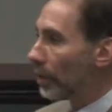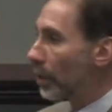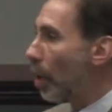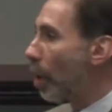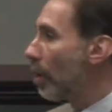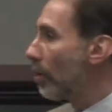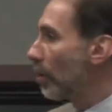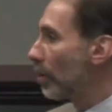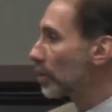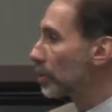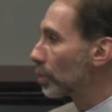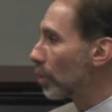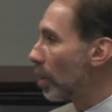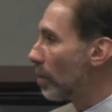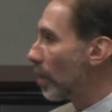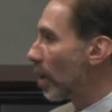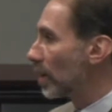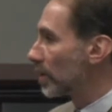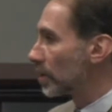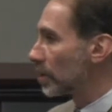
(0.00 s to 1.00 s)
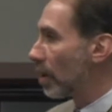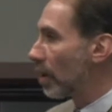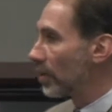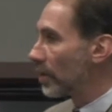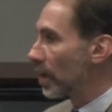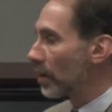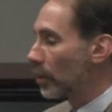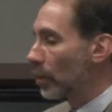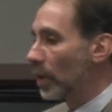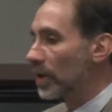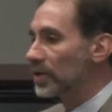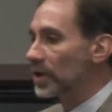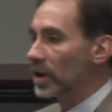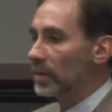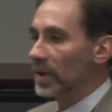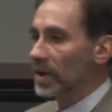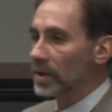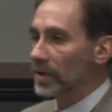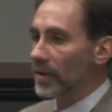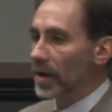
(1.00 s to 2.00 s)
All those robots and all the other ones that
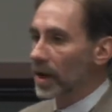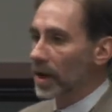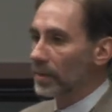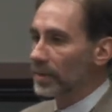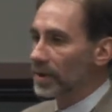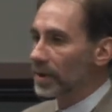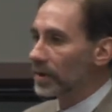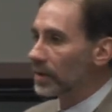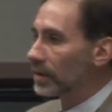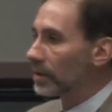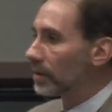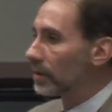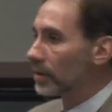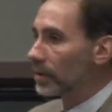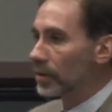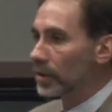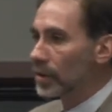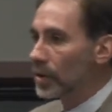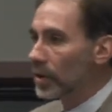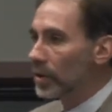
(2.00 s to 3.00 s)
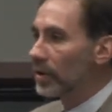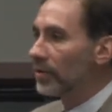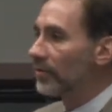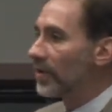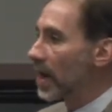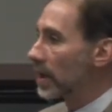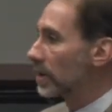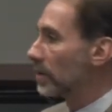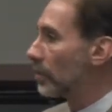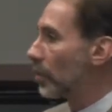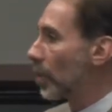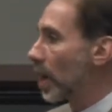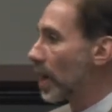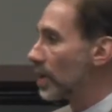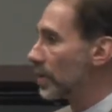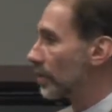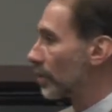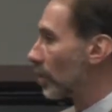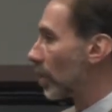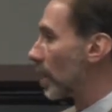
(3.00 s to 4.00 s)
are being developed, good, effective
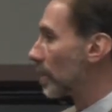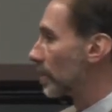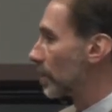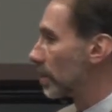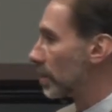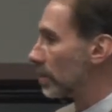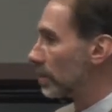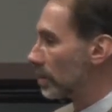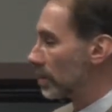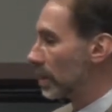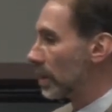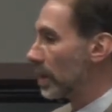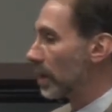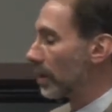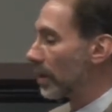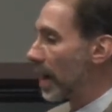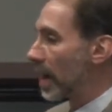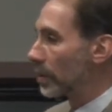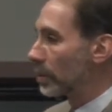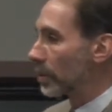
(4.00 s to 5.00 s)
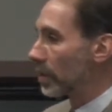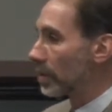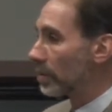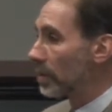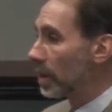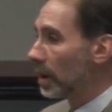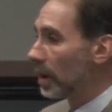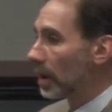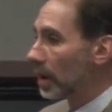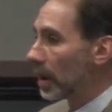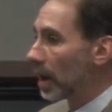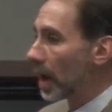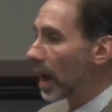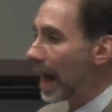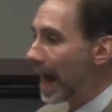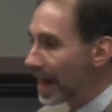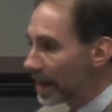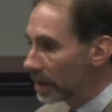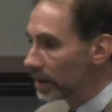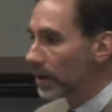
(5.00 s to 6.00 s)
ways for us to interact with them.
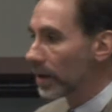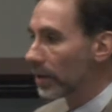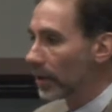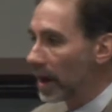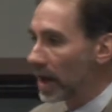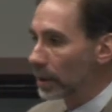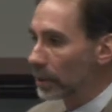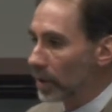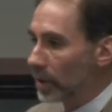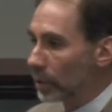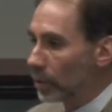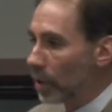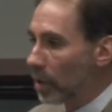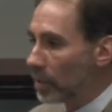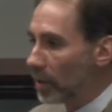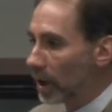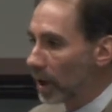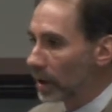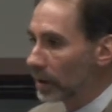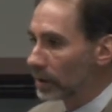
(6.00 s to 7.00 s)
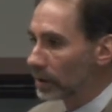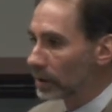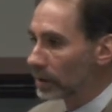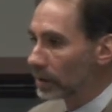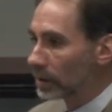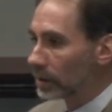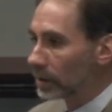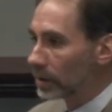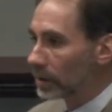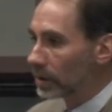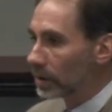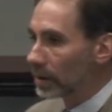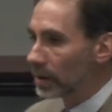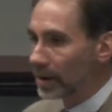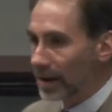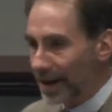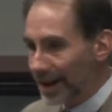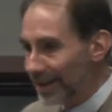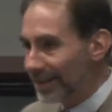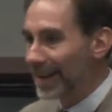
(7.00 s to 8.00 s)
I can interact with a robot.
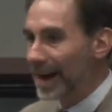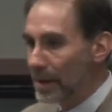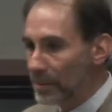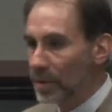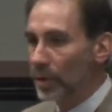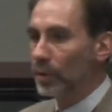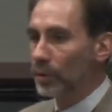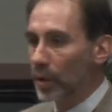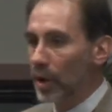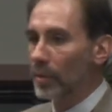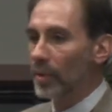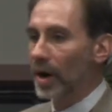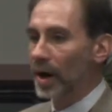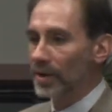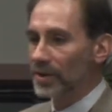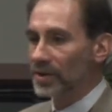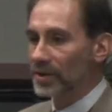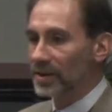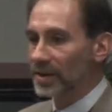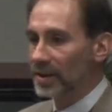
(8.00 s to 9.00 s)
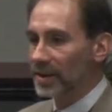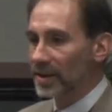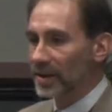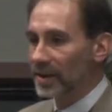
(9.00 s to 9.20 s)
I build robots.